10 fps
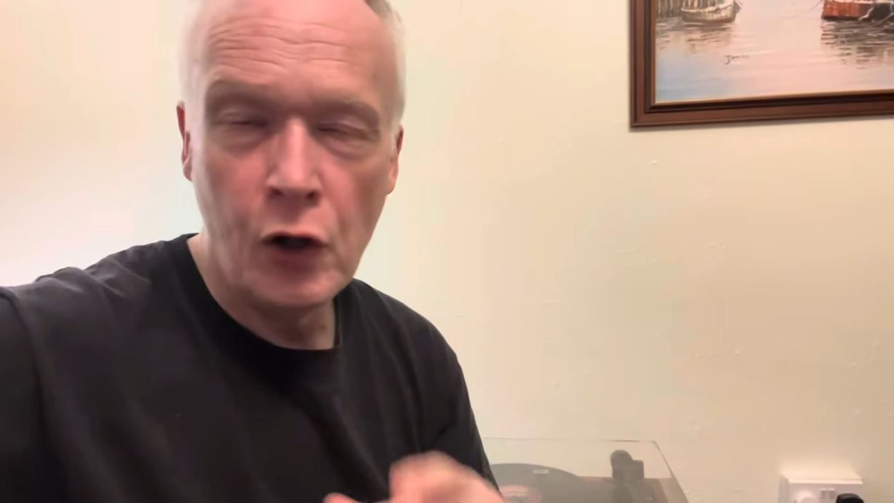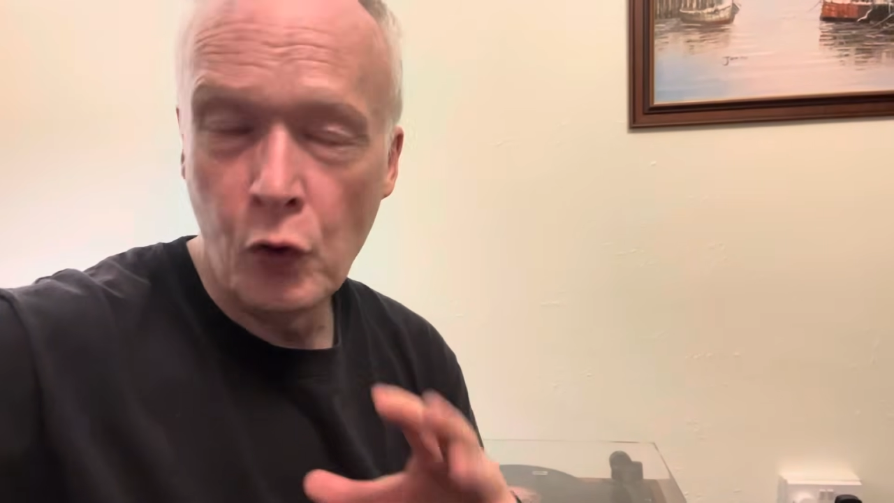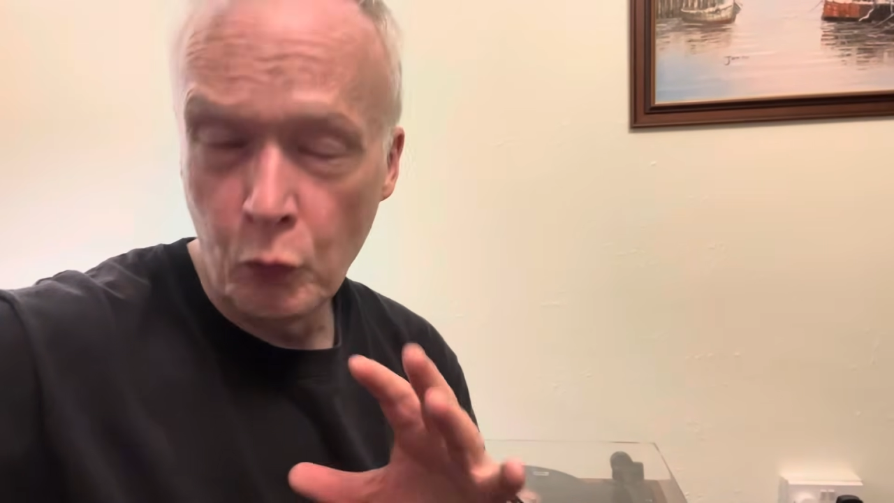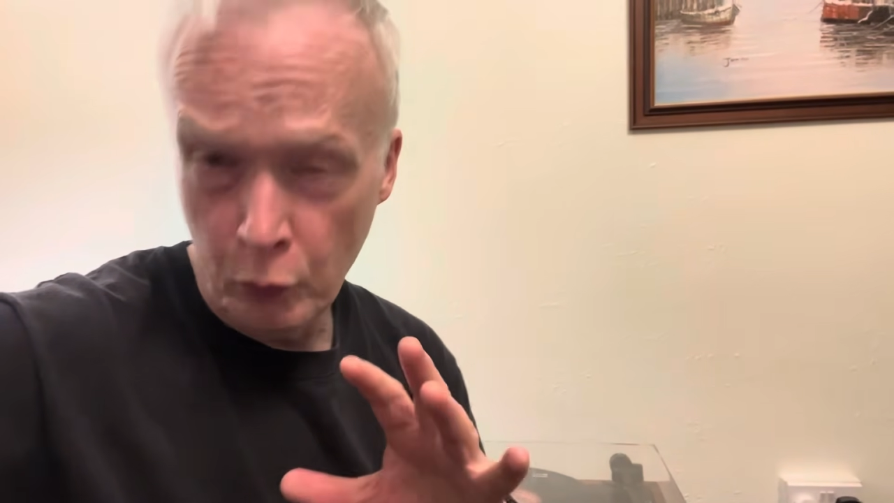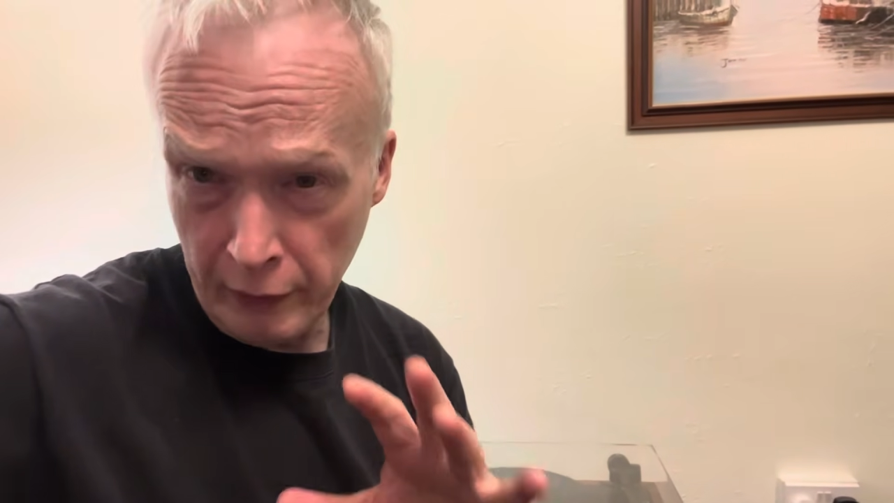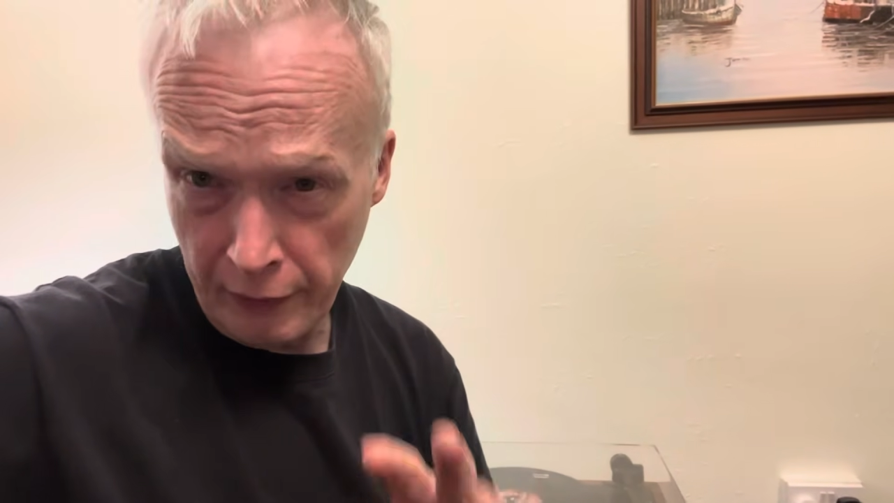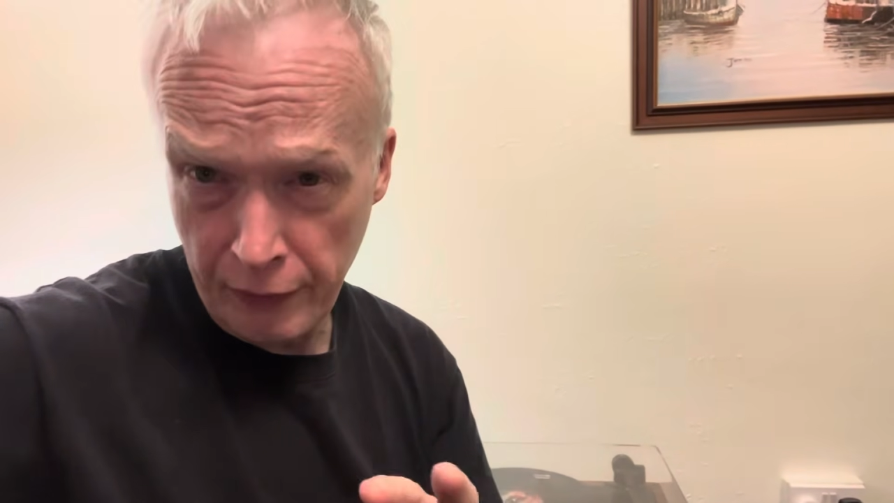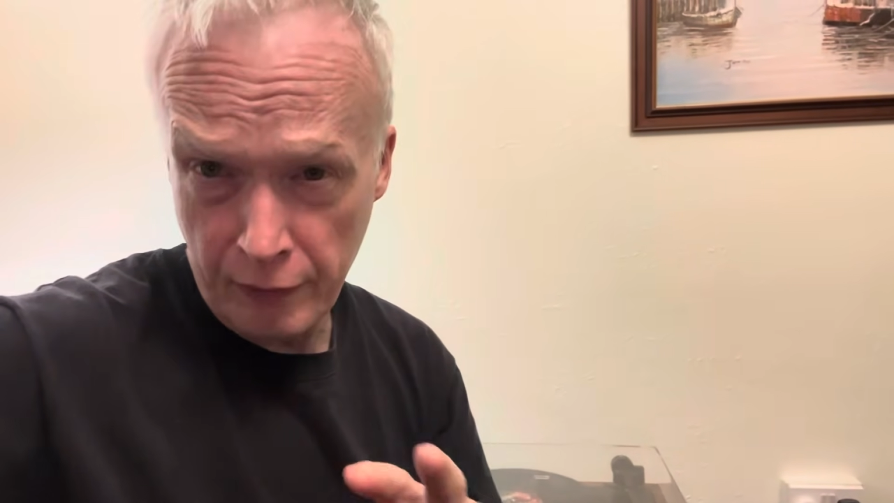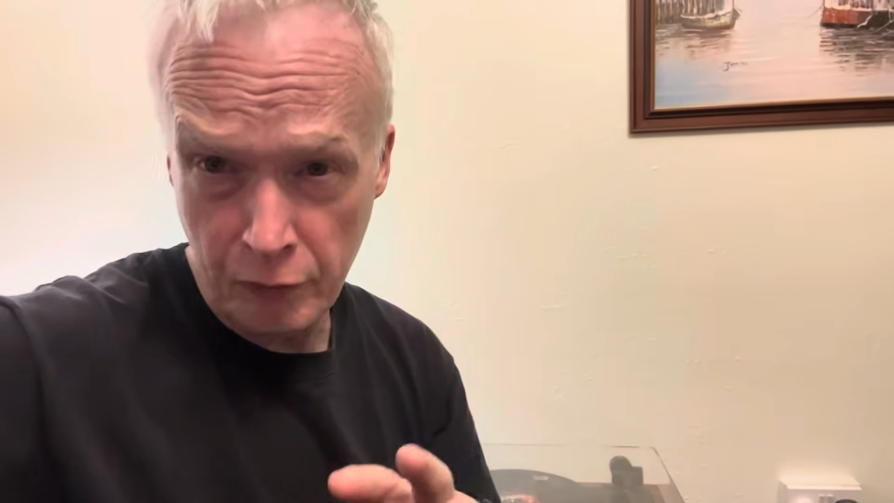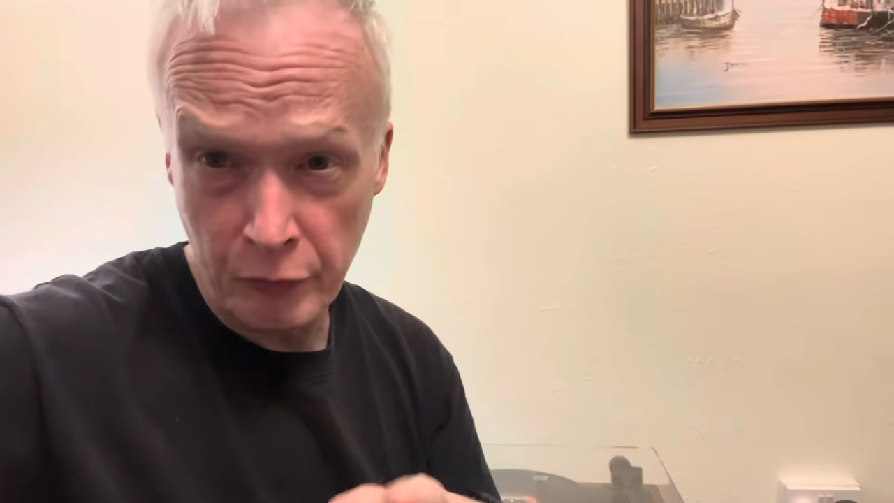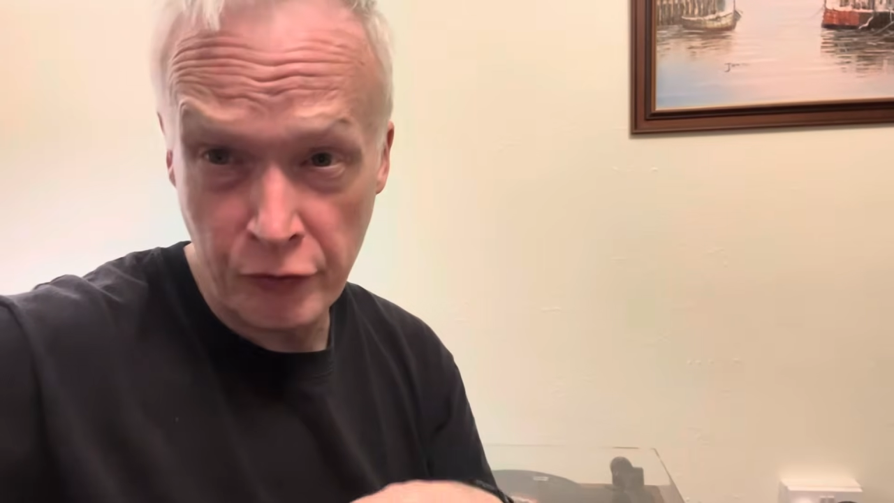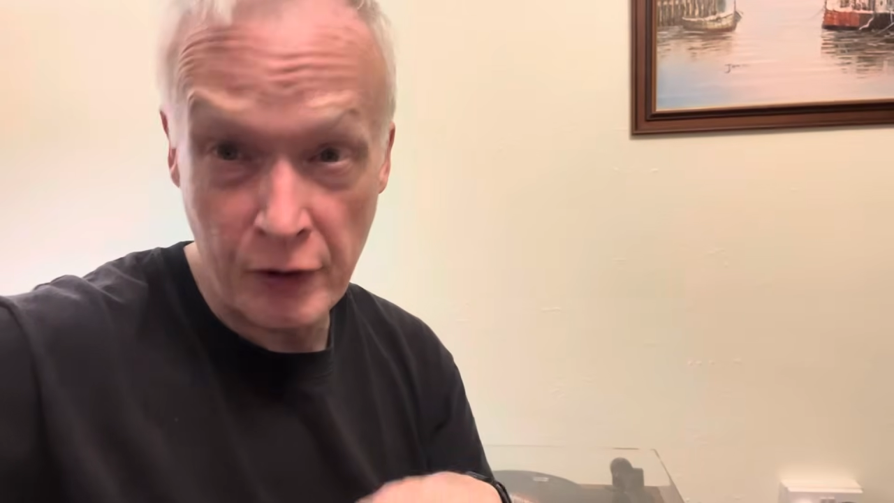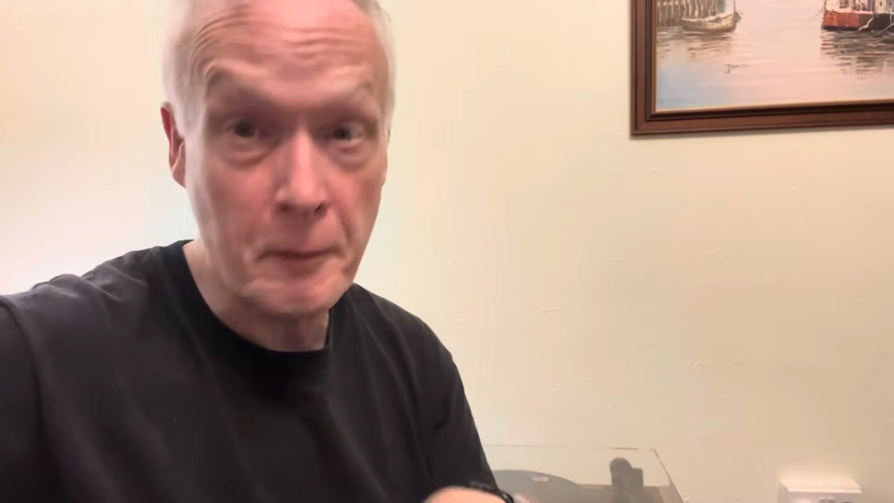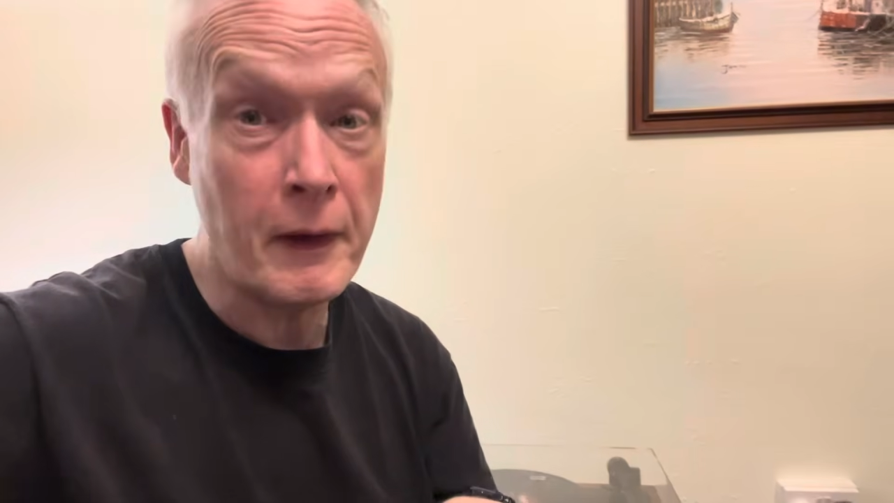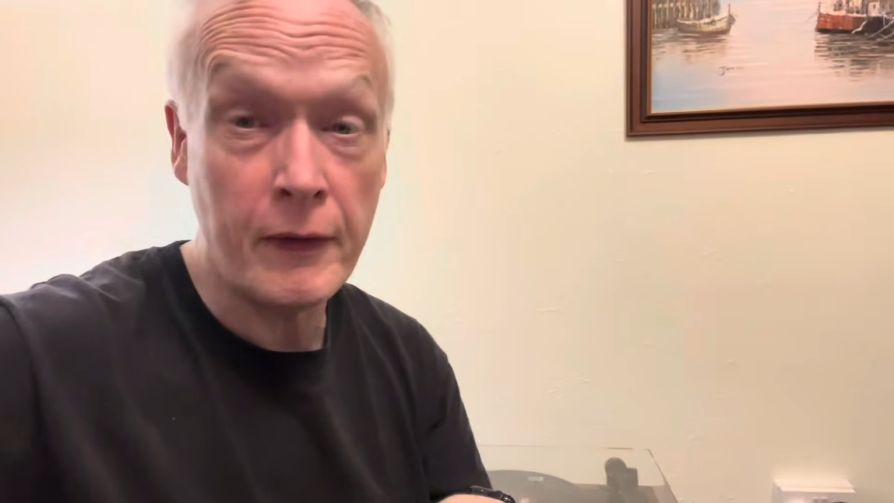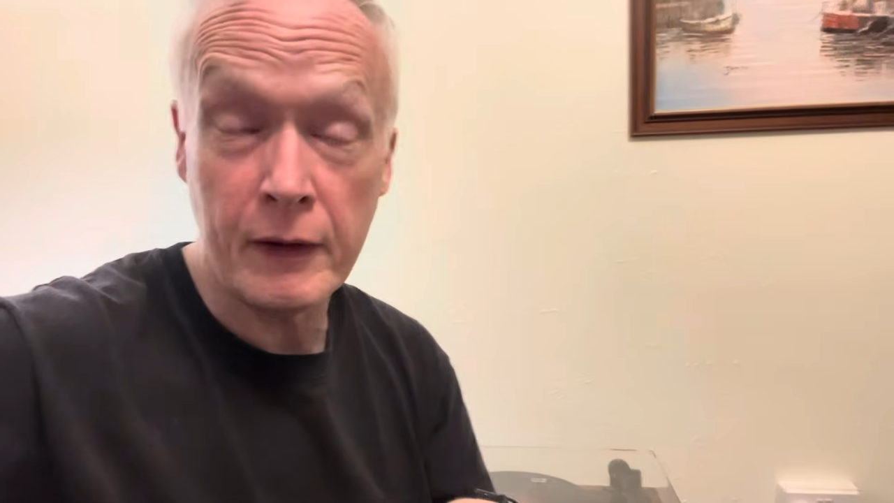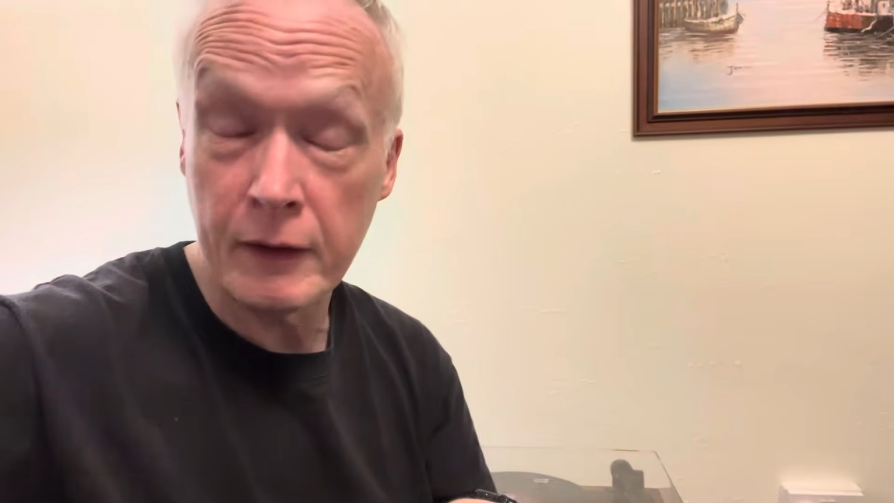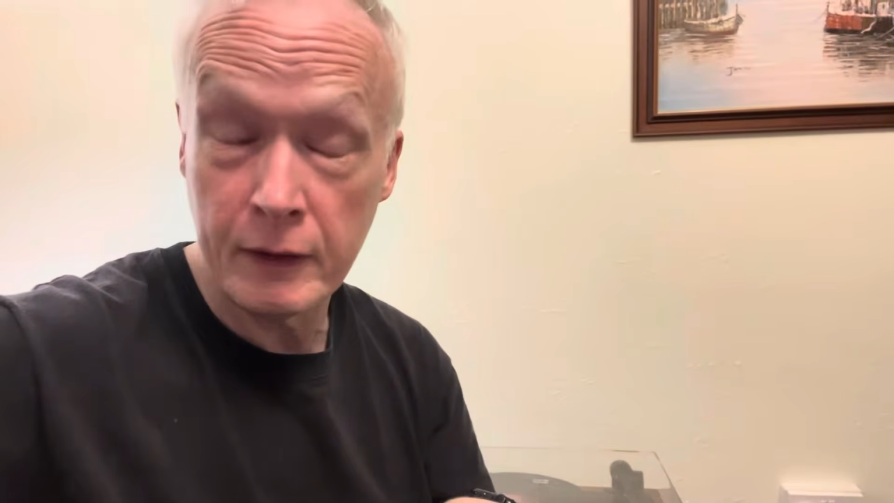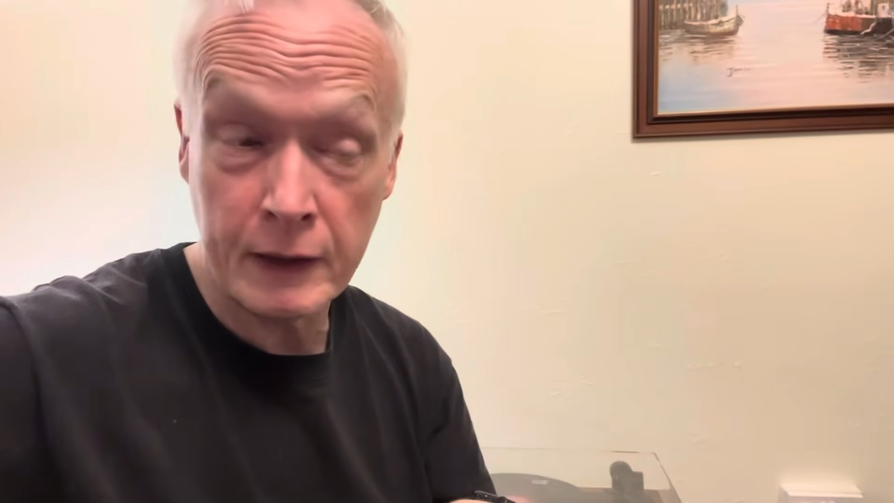with some other